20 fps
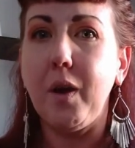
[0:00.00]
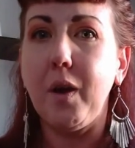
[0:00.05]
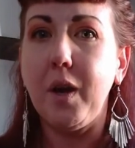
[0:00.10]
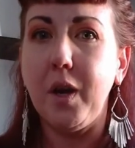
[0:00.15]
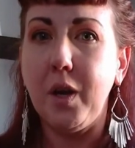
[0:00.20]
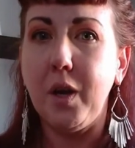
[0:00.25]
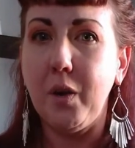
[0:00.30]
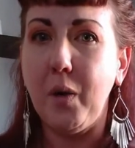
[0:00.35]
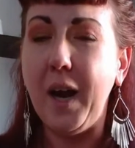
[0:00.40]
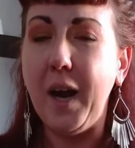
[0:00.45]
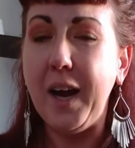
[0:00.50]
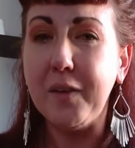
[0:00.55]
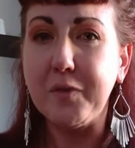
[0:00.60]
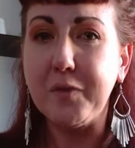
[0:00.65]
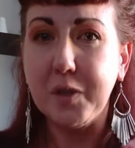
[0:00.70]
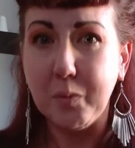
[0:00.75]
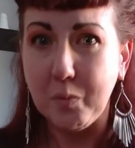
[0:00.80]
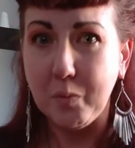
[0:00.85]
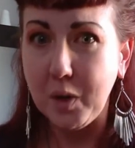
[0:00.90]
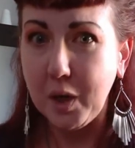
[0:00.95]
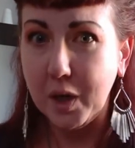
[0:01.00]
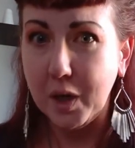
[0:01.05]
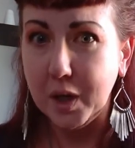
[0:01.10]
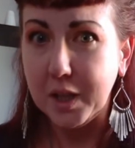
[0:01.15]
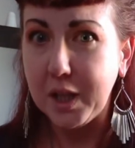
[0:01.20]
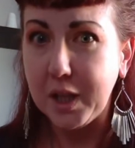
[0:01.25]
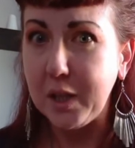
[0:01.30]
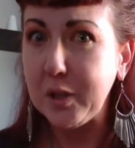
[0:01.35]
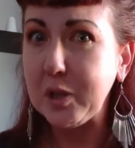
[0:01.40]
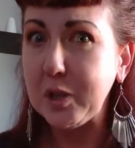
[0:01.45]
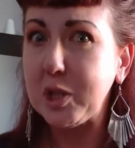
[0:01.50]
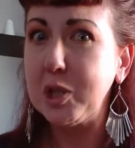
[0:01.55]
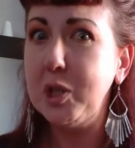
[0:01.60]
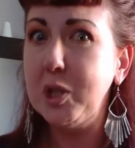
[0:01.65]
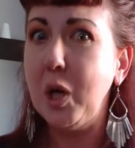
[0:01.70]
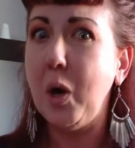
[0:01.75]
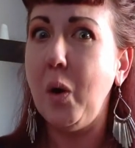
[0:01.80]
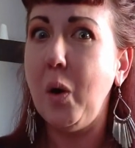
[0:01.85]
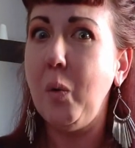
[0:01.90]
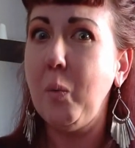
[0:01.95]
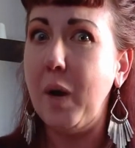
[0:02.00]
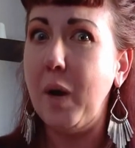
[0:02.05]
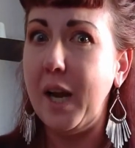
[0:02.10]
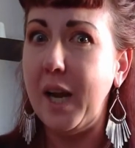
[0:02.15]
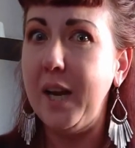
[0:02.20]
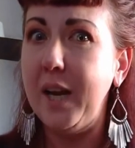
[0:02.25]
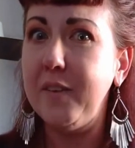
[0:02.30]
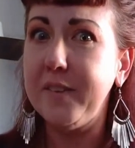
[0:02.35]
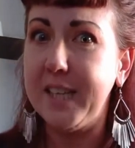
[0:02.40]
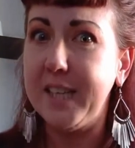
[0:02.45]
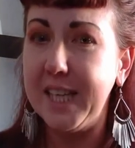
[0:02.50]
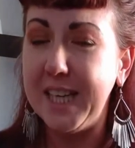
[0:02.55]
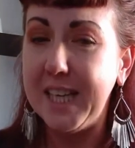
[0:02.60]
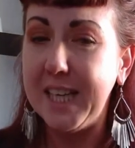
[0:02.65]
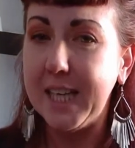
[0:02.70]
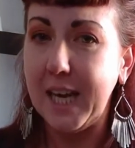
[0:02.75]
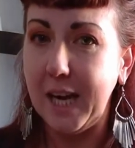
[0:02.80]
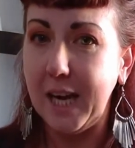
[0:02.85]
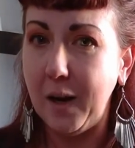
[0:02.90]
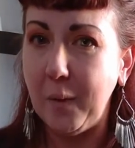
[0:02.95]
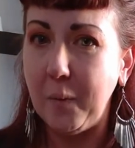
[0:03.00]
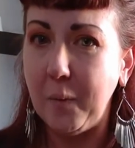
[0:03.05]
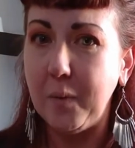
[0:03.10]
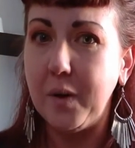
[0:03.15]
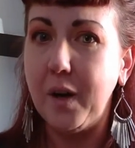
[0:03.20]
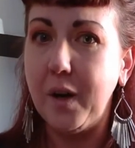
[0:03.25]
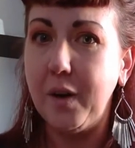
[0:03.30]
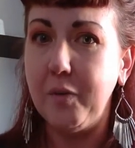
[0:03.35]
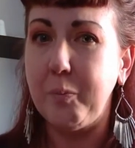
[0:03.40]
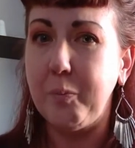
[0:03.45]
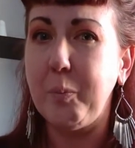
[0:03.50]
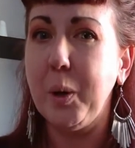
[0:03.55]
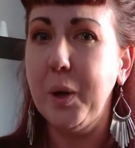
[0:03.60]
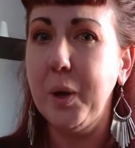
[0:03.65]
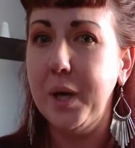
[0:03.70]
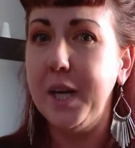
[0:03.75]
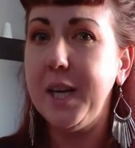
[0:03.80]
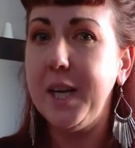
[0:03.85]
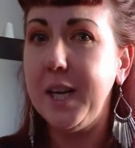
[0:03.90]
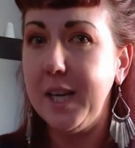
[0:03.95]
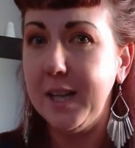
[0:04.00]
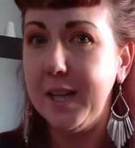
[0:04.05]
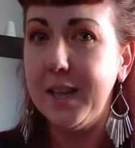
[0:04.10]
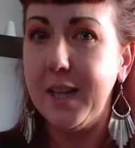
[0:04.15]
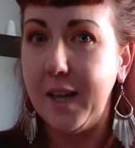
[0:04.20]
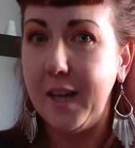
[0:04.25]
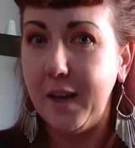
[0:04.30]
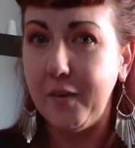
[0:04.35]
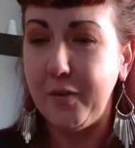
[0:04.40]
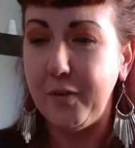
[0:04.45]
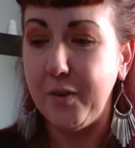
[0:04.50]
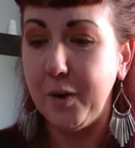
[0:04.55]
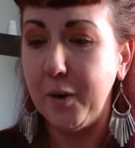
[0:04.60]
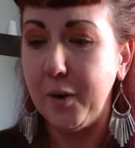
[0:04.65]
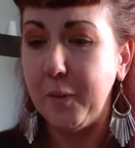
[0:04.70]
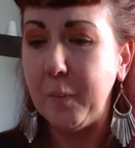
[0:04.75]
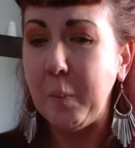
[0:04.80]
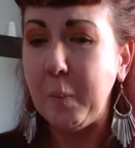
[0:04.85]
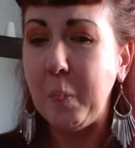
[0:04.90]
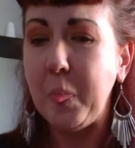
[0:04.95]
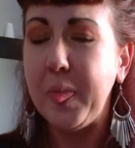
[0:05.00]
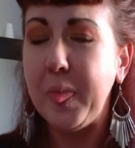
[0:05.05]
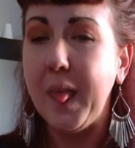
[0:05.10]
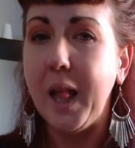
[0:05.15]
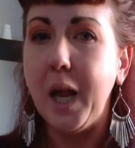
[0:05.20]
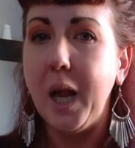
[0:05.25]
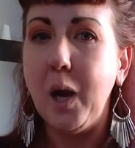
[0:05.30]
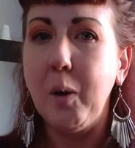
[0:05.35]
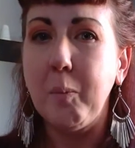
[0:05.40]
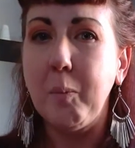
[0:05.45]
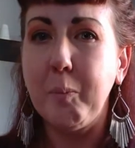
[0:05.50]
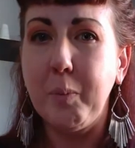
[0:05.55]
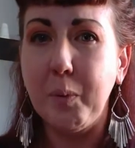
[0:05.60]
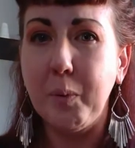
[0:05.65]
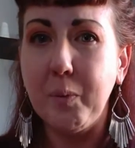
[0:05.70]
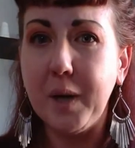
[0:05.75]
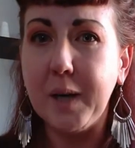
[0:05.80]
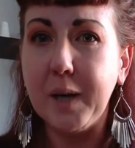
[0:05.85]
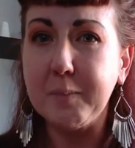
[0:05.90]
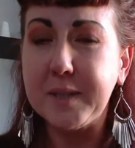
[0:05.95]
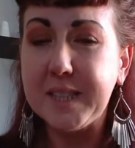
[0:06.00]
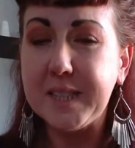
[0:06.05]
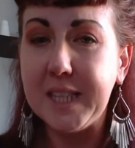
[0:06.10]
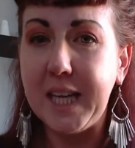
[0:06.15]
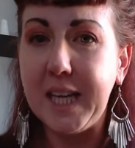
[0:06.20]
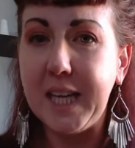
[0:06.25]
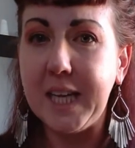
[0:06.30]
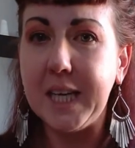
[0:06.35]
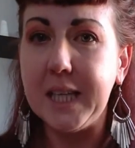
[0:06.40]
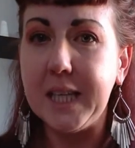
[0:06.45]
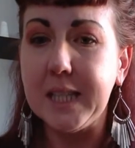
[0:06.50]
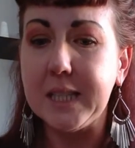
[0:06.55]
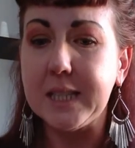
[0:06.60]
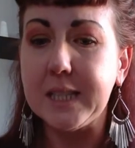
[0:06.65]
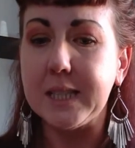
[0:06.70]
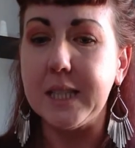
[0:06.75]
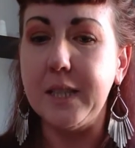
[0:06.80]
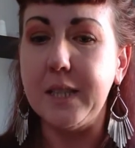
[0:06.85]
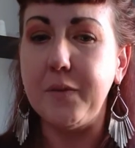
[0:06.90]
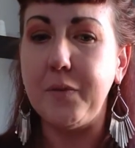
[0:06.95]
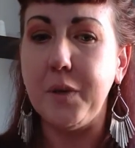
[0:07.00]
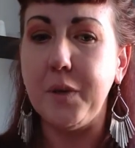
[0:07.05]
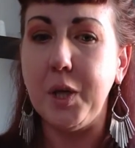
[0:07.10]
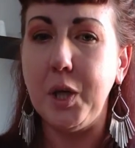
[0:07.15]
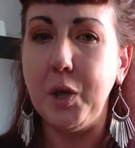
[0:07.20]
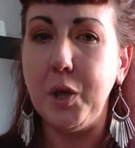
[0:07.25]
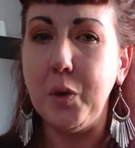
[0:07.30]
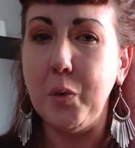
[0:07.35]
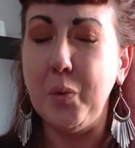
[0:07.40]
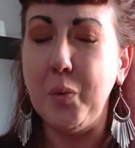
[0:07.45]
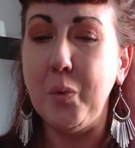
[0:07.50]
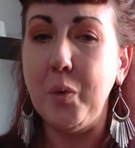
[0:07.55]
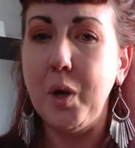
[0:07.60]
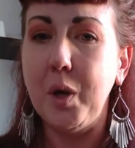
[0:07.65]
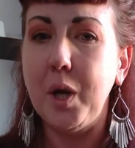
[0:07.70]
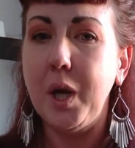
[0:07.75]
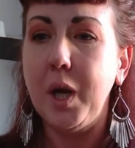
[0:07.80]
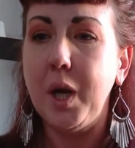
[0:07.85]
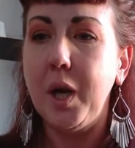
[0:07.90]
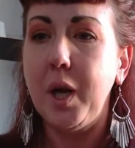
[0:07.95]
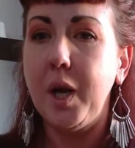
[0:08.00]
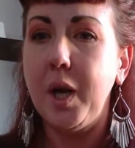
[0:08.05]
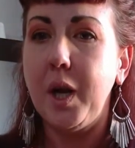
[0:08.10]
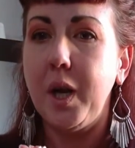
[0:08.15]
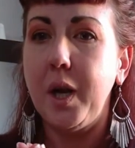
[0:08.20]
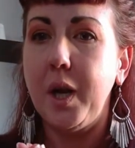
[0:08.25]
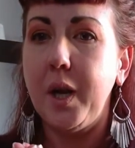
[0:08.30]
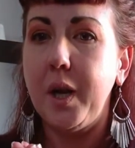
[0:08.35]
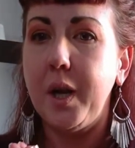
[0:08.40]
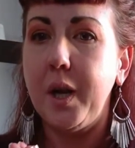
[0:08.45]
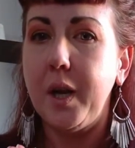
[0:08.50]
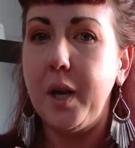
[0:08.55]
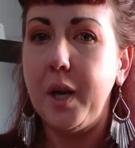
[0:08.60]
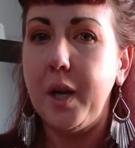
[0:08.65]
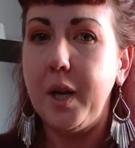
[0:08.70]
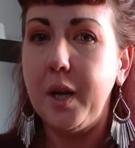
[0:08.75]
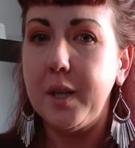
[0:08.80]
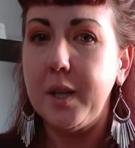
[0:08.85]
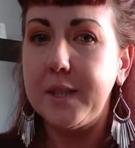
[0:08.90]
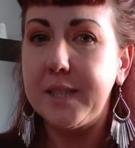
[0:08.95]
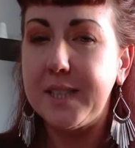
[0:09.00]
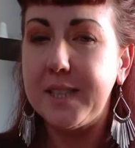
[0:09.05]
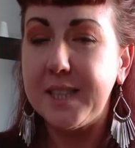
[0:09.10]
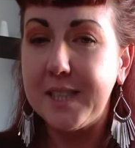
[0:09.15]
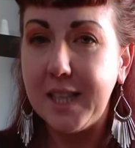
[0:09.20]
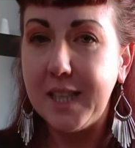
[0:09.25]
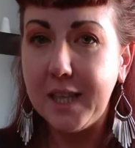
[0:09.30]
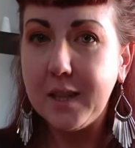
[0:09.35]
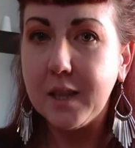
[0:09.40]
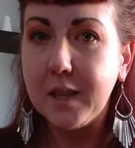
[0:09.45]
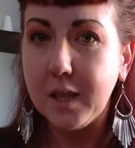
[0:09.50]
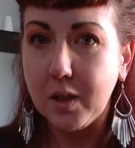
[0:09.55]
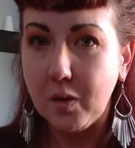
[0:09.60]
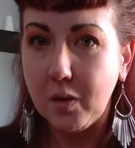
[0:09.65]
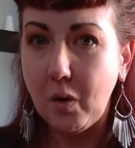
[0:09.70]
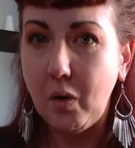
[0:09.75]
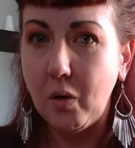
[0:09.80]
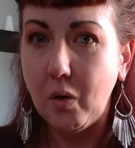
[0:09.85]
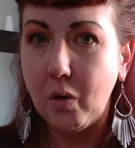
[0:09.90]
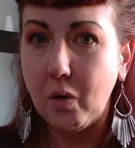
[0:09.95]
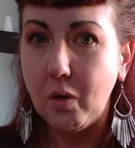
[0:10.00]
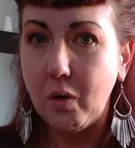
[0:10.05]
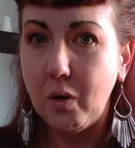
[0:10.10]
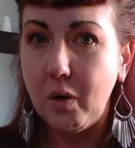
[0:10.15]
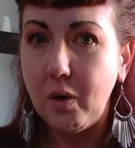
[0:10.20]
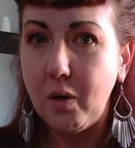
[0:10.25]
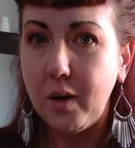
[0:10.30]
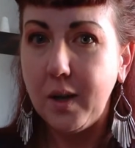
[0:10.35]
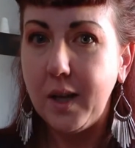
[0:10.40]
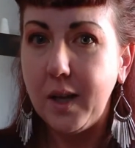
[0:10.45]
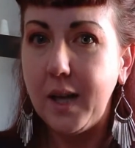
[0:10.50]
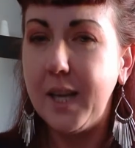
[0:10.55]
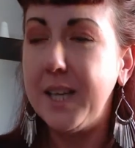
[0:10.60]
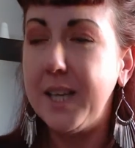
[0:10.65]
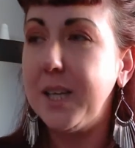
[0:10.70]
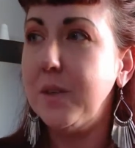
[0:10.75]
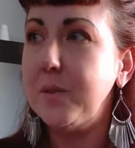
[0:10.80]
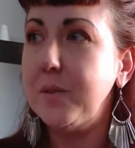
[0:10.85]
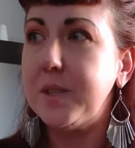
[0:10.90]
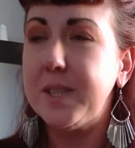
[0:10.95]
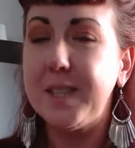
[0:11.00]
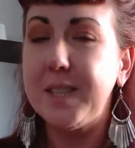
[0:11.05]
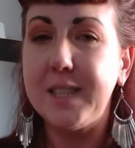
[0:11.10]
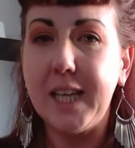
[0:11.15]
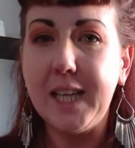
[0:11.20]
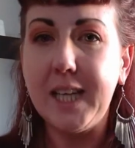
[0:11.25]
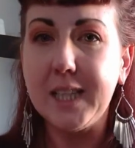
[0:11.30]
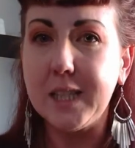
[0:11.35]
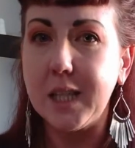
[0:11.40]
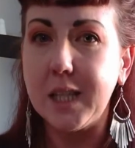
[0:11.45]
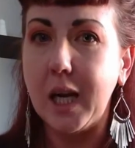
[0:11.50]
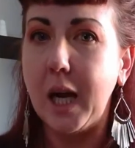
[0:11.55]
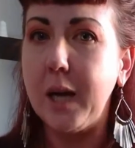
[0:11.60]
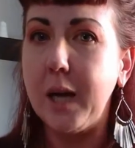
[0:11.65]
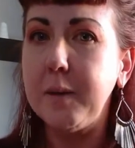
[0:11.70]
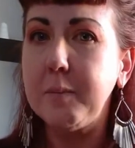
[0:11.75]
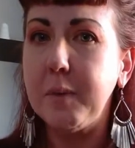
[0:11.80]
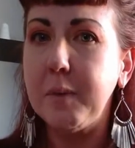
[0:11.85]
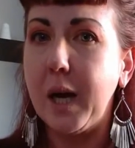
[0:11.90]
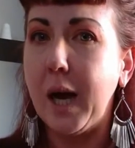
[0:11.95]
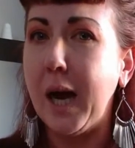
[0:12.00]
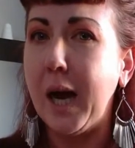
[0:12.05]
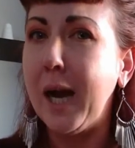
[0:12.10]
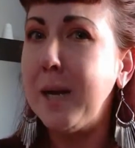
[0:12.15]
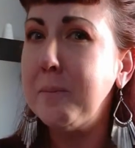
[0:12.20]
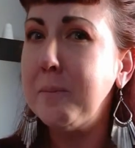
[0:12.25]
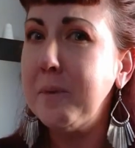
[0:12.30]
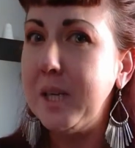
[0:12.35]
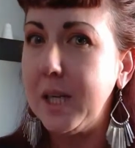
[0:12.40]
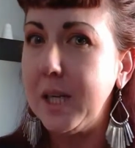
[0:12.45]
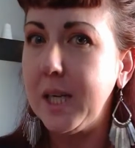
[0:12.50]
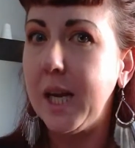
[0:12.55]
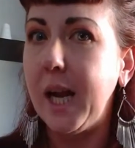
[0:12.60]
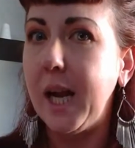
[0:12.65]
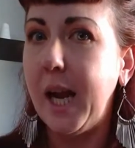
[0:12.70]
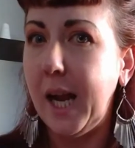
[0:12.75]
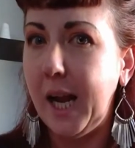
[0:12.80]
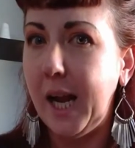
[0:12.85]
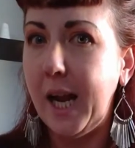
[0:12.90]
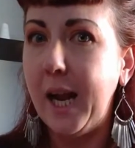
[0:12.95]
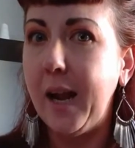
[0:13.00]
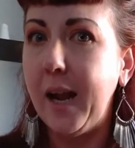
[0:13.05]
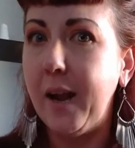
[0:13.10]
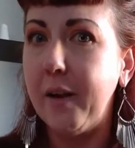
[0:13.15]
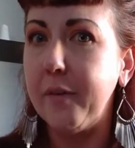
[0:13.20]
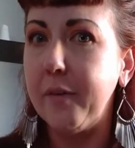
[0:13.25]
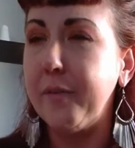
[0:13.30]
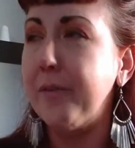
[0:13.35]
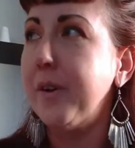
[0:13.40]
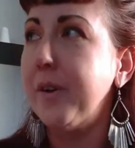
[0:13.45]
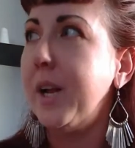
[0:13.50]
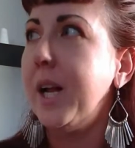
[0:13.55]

you have to work. There's no way of getting out of putting in the effort. But what I'm saying is if you set the goal and you say it, I'm I'm going to have